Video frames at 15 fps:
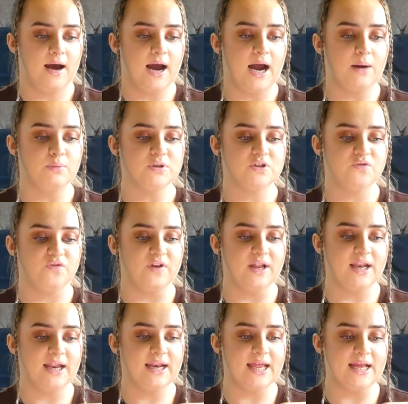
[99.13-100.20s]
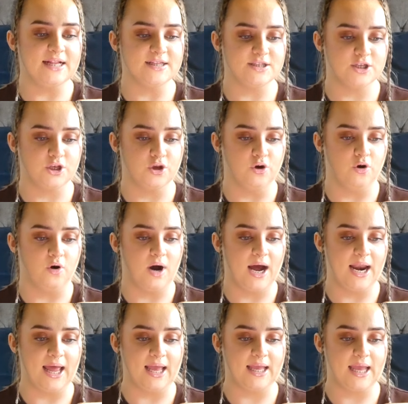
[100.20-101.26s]
I was feeling insecure
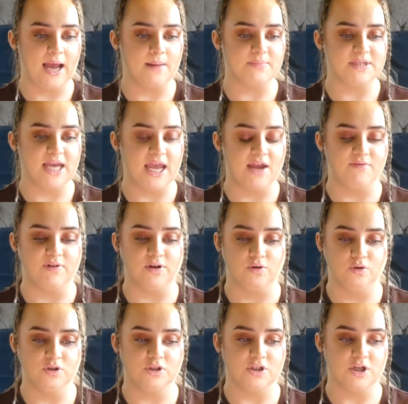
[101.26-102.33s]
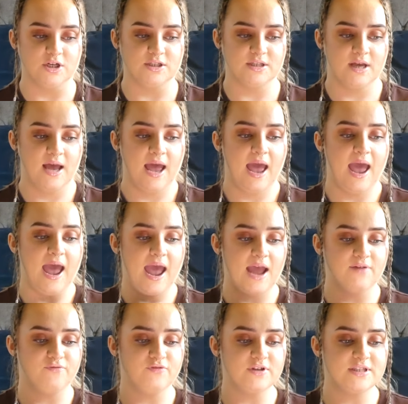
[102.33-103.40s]
and I kept hearing noises.
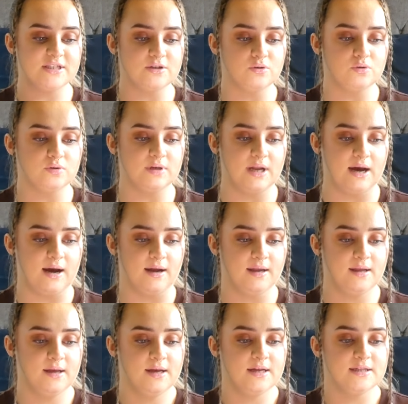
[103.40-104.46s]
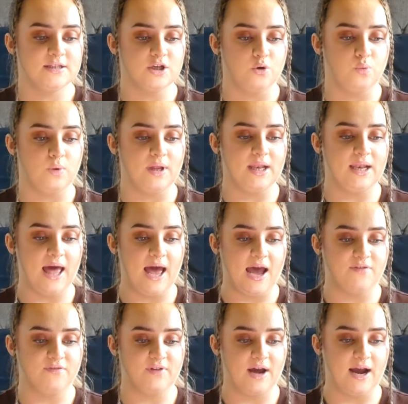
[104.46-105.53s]
Every single night till we
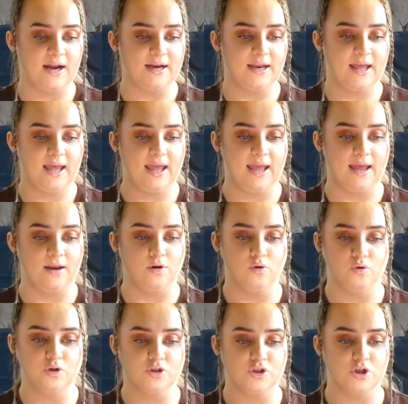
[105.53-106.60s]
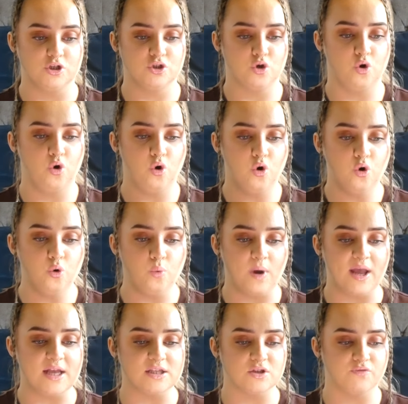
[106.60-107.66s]
left, I'd hear noises,
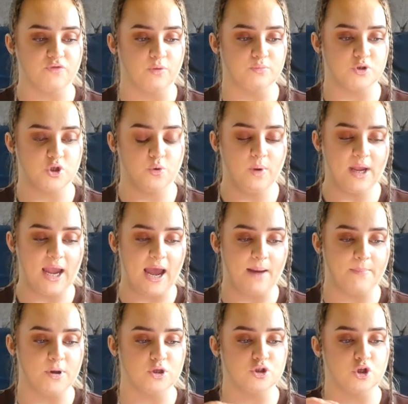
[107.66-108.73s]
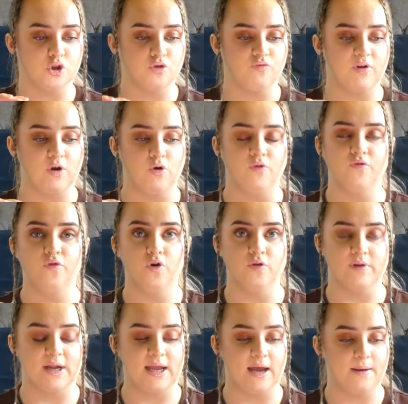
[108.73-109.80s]
always from 2 a.m. to 3 or 4
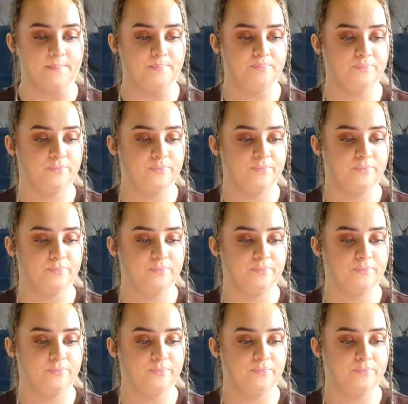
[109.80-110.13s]
a.m.